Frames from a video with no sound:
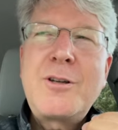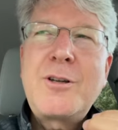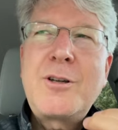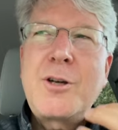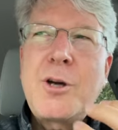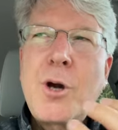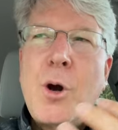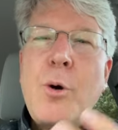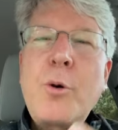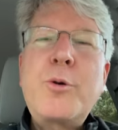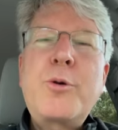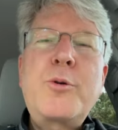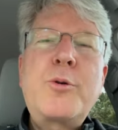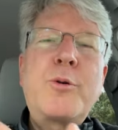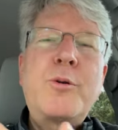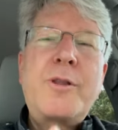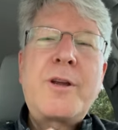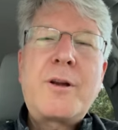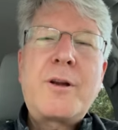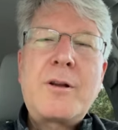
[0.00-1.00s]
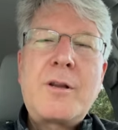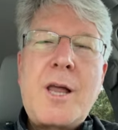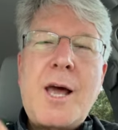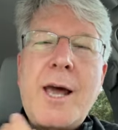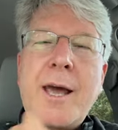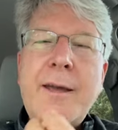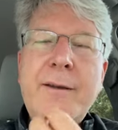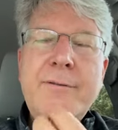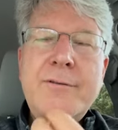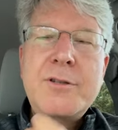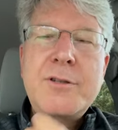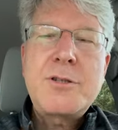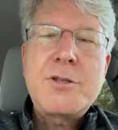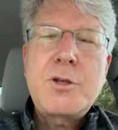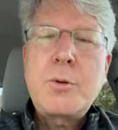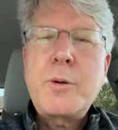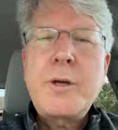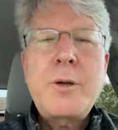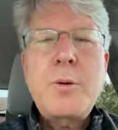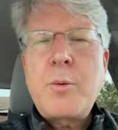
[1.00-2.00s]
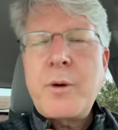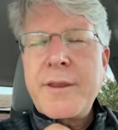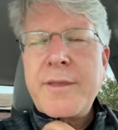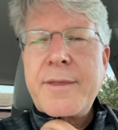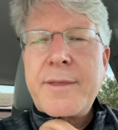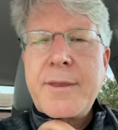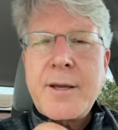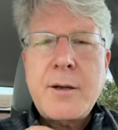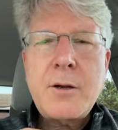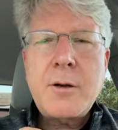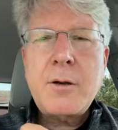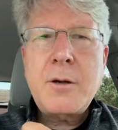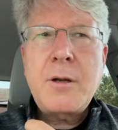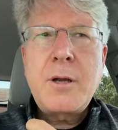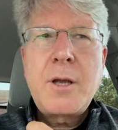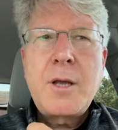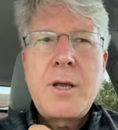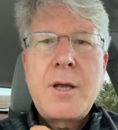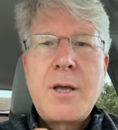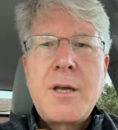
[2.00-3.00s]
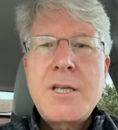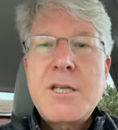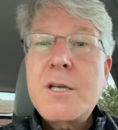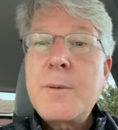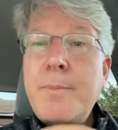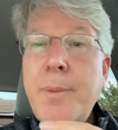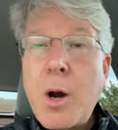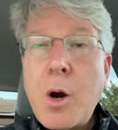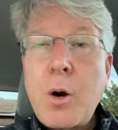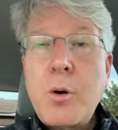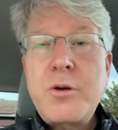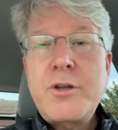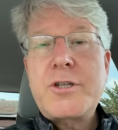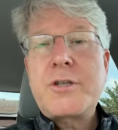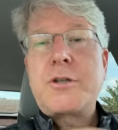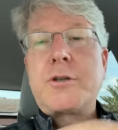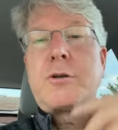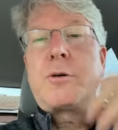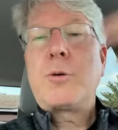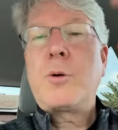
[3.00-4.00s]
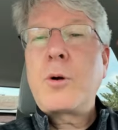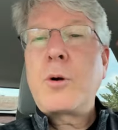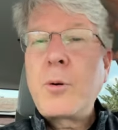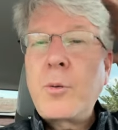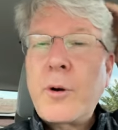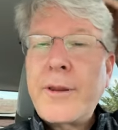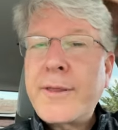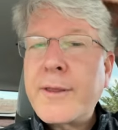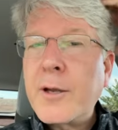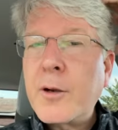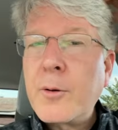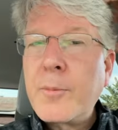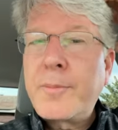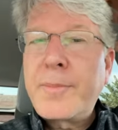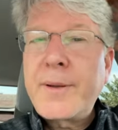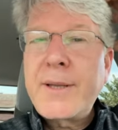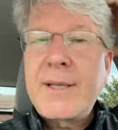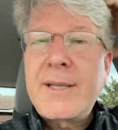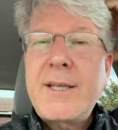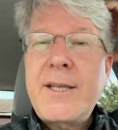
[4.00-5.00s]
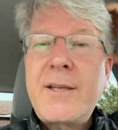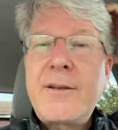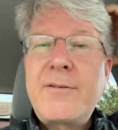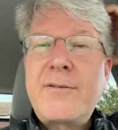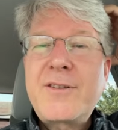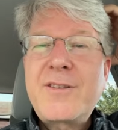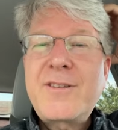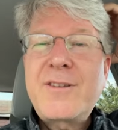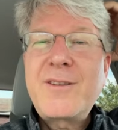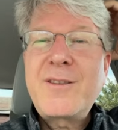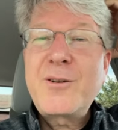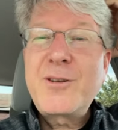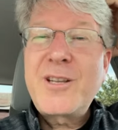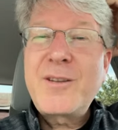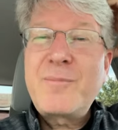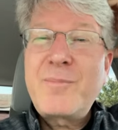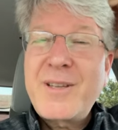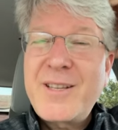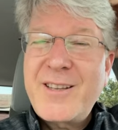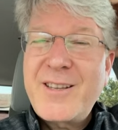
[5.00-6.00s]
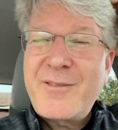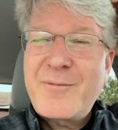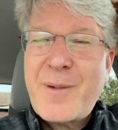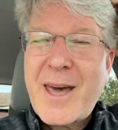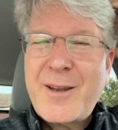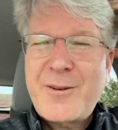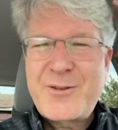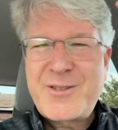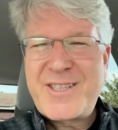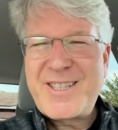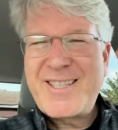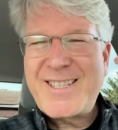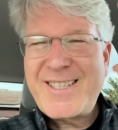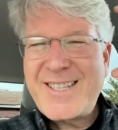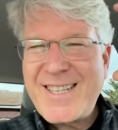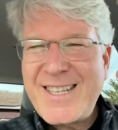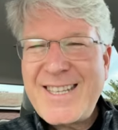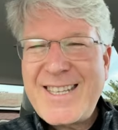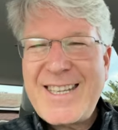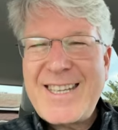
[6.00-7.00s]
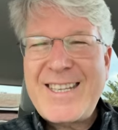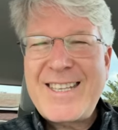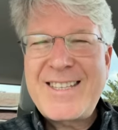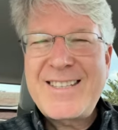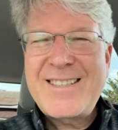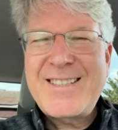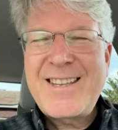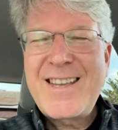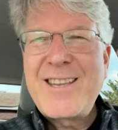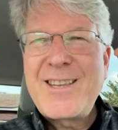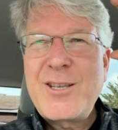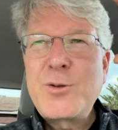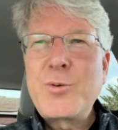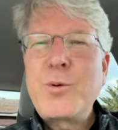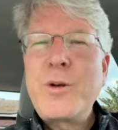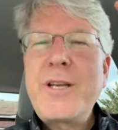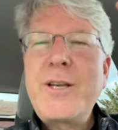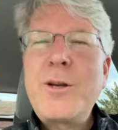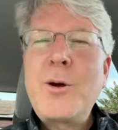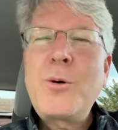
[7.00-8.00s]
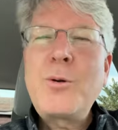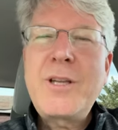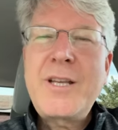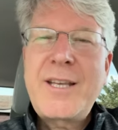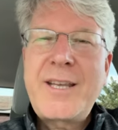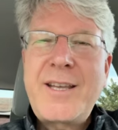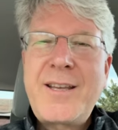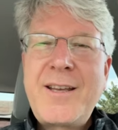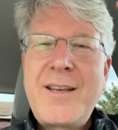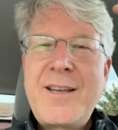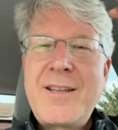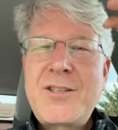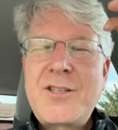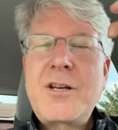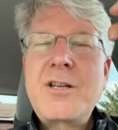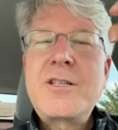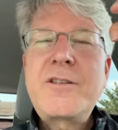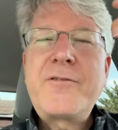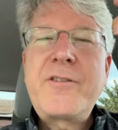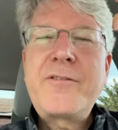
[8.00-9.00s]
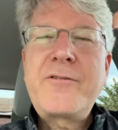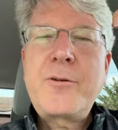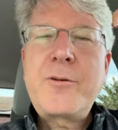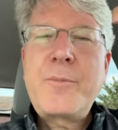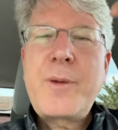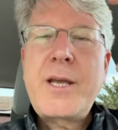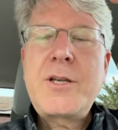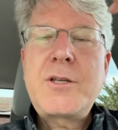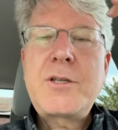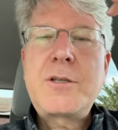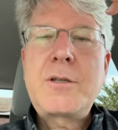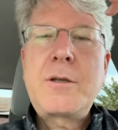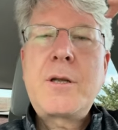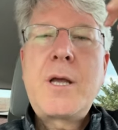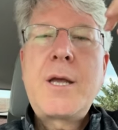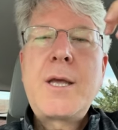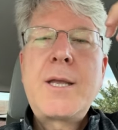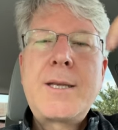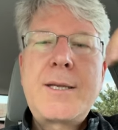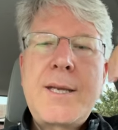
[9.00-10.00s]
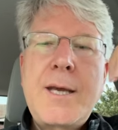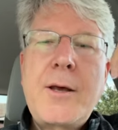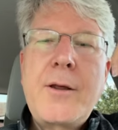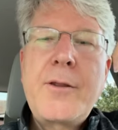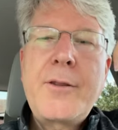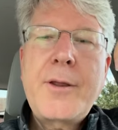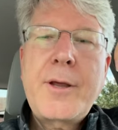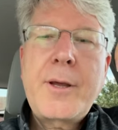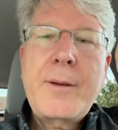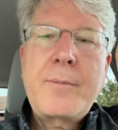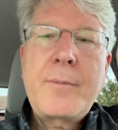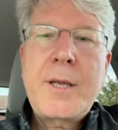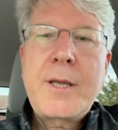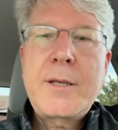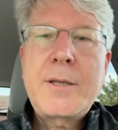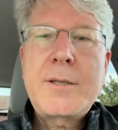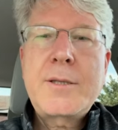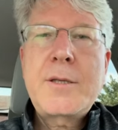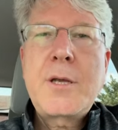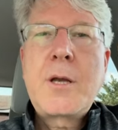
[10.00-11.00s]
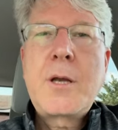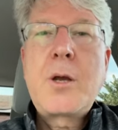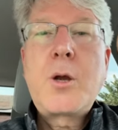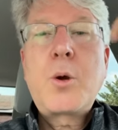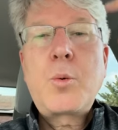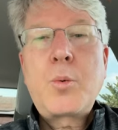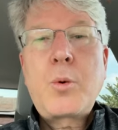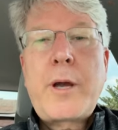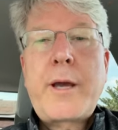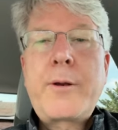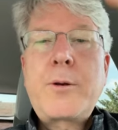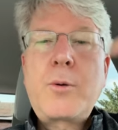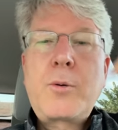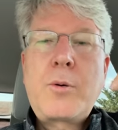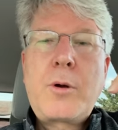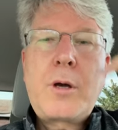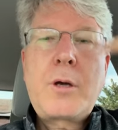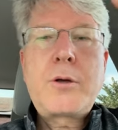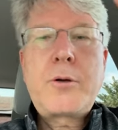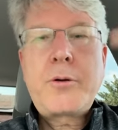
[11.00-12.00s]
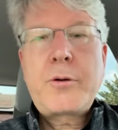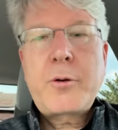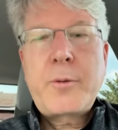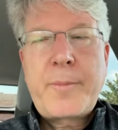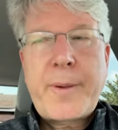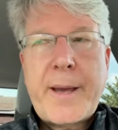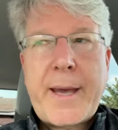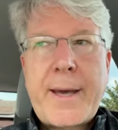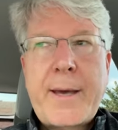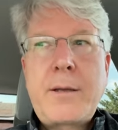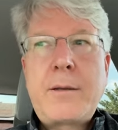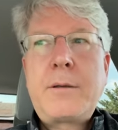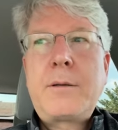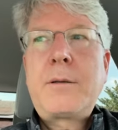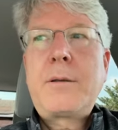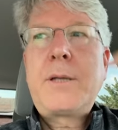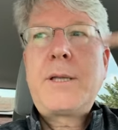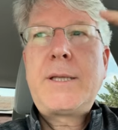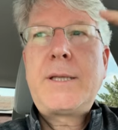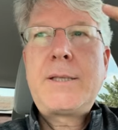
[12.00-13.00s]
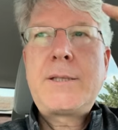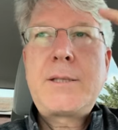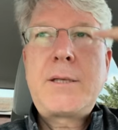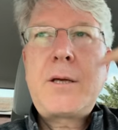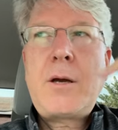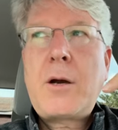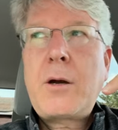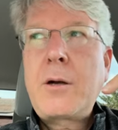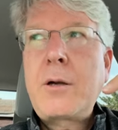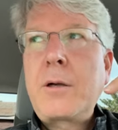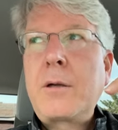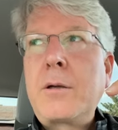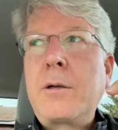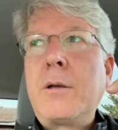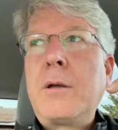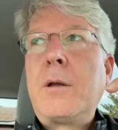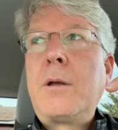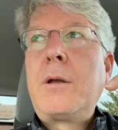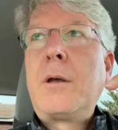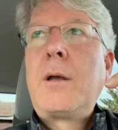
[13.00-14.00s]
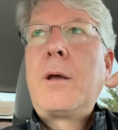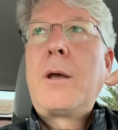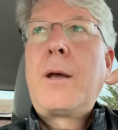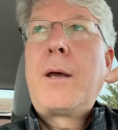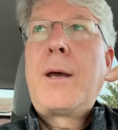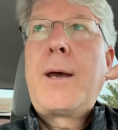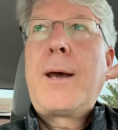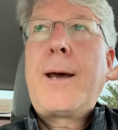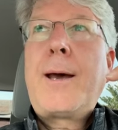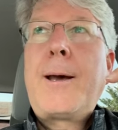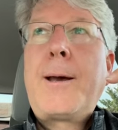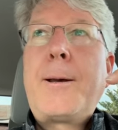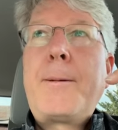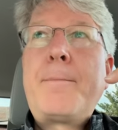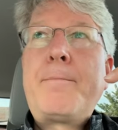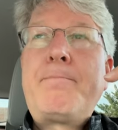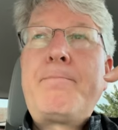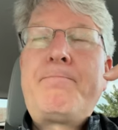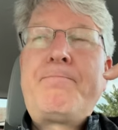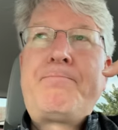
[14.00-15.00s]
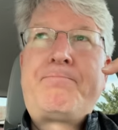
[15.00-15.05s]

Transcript: go through their lives doing what they're supposed to or what their beliefs, their belief patterns, these CDs, these read only chunks of information tell them is right or wrong, good or bad, easy, hard. Um,